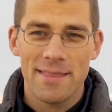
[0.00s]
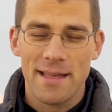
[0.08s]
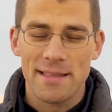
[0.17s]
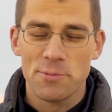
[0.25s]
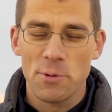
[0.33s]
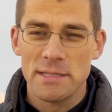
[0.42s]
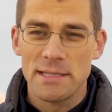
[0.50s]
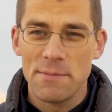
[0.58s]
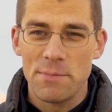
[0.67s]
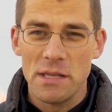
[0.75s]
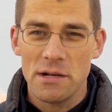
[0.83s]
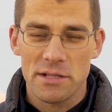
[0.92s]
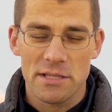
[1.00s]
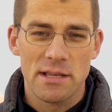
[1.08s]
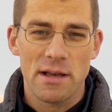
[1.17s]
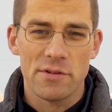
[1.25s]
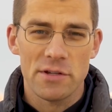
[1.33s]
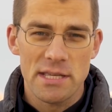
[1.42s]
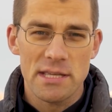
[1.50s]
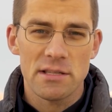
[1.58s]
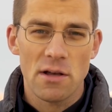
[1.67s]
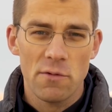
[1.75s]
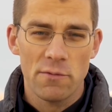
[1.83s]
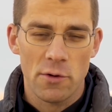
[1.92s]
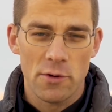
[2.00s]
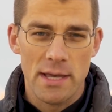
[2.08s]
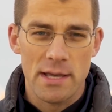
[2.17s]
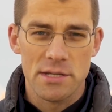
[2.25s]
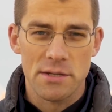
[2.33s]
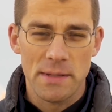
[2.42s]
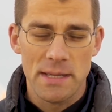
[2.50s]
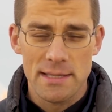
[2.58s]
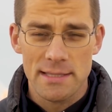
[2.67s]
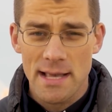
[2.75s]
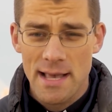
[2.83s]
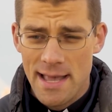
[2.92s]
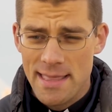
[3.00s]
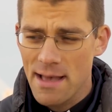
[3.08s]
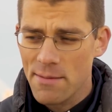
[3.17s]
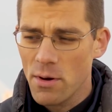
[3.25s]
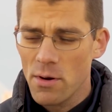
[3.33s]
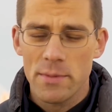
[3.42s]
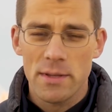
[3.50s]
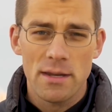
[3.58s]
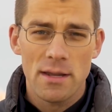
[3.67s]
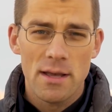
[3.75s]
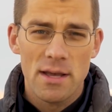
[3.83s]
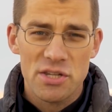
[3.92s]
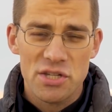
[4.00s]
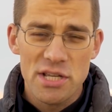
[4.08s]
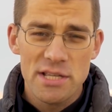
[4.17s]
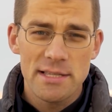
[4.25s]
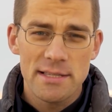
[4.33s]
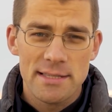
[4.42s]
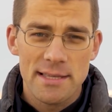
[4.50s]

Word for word: That's when St. Peter discovers his own vocation, because in that moment, Jesus